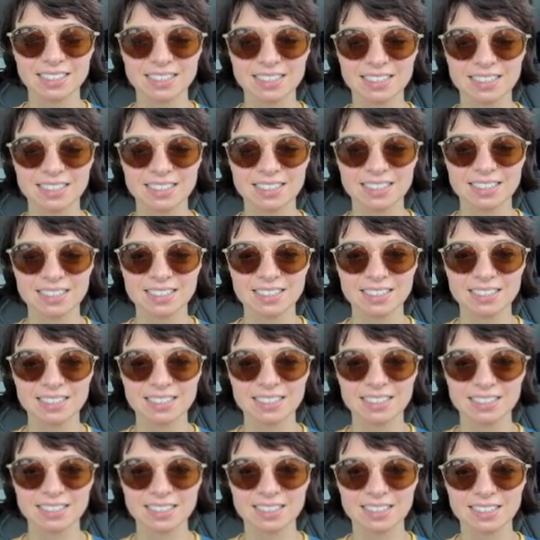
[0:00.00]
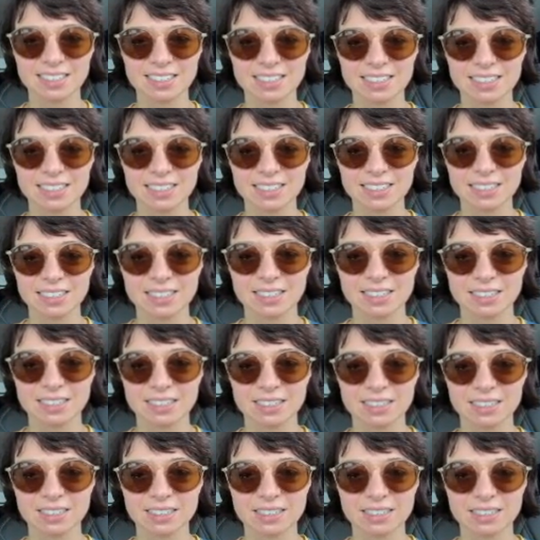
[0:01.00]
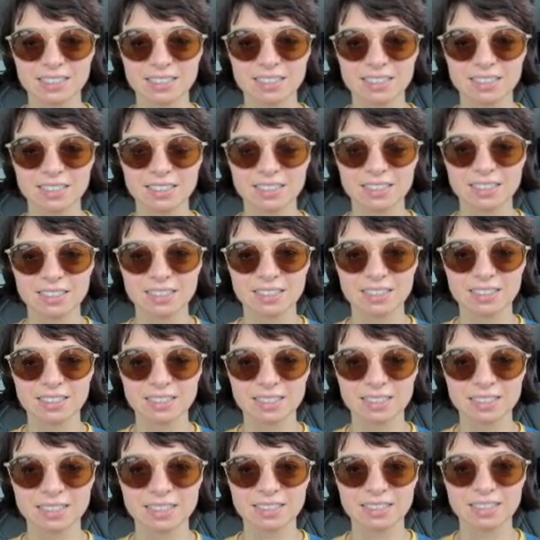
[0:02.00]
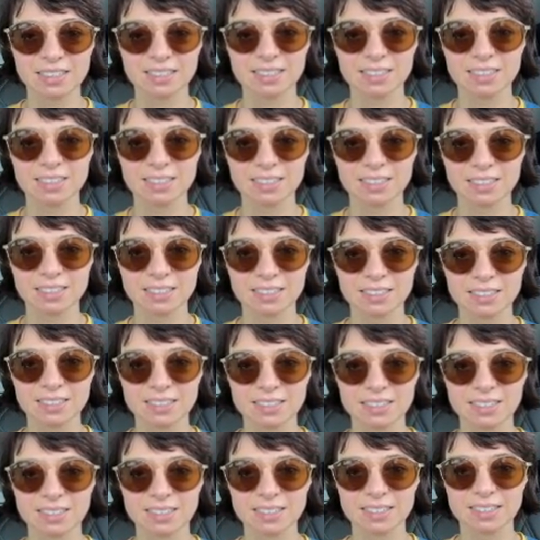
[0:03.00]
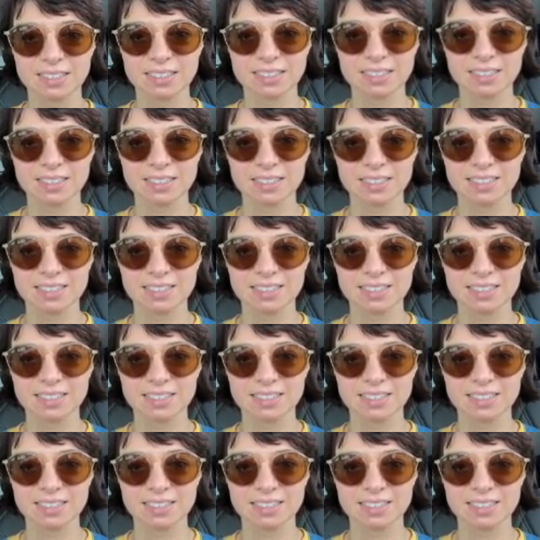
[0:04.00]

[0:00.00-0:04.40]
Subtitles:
The person shown says nothing.